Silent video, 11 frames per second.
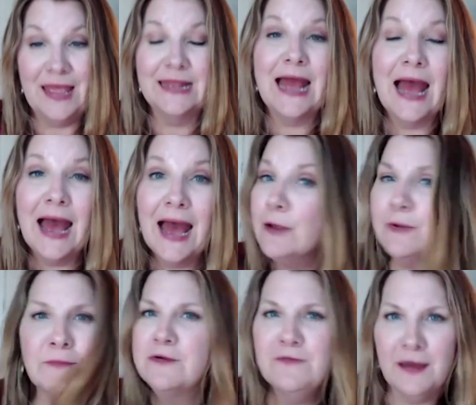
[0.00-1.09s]
And how do
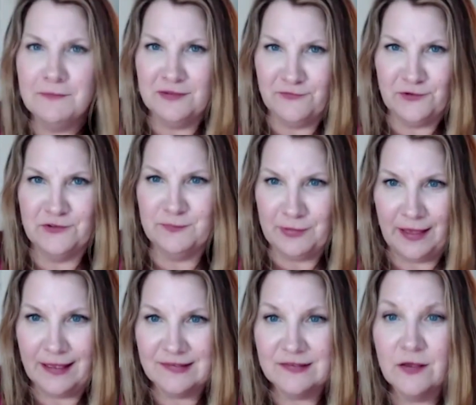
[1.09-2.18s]
we move up to first
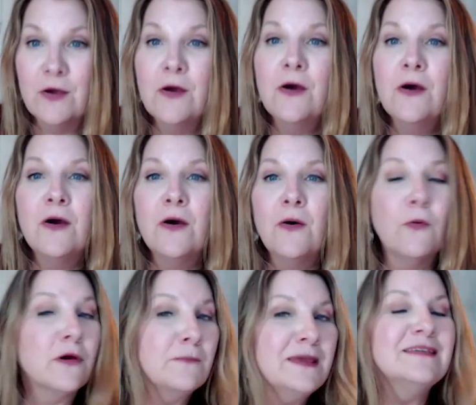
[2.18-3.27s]
place
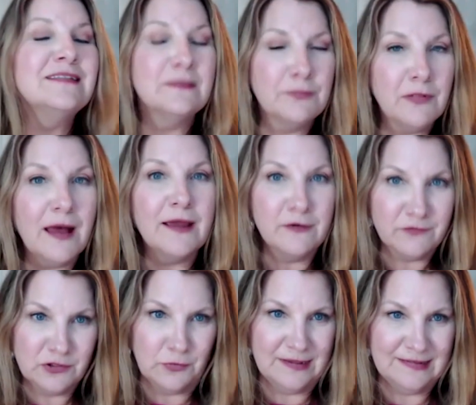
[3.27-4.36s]
or be the supplier of
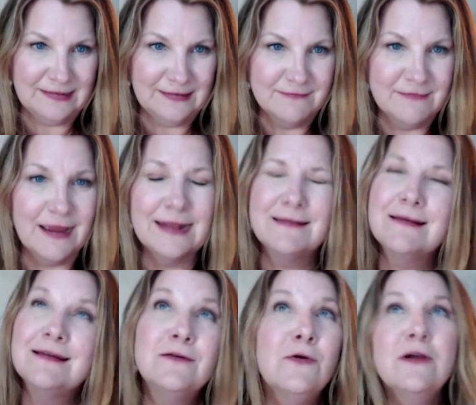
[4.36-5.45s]
choice, right?
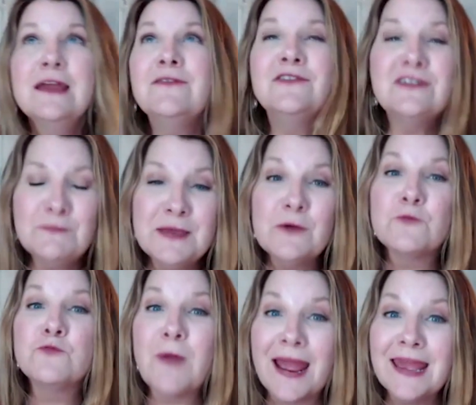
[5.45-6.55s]
Or even just be a
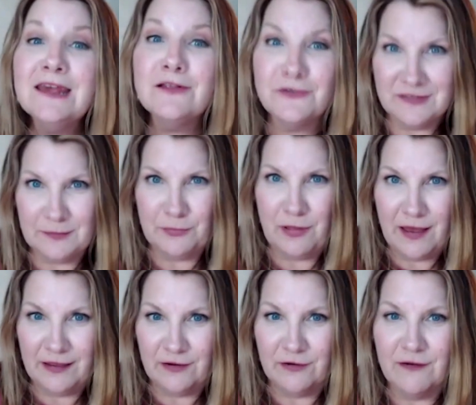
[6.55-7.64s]
regular
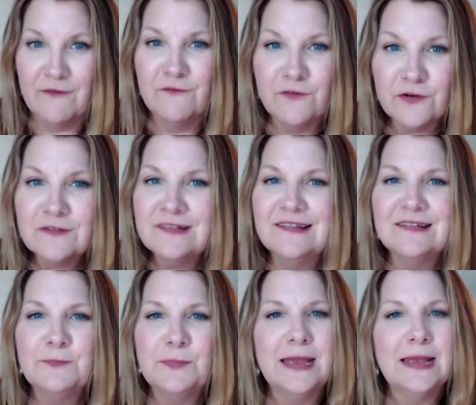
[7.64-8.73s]
supplier
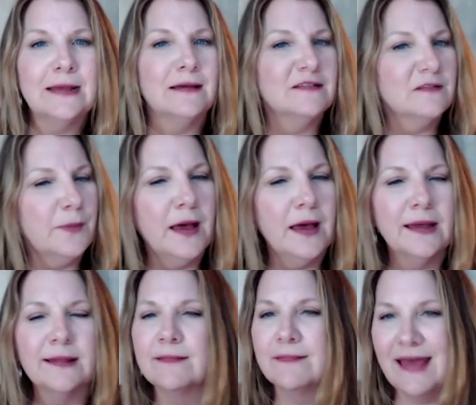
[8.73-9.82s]
versus being a
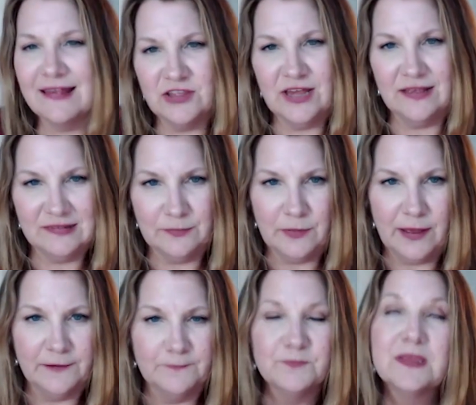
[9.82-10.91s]
spot last chance
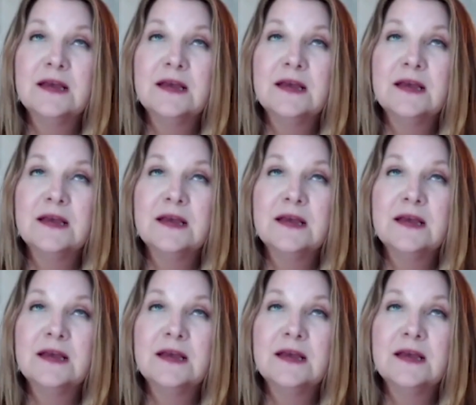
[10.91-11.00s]
supplier.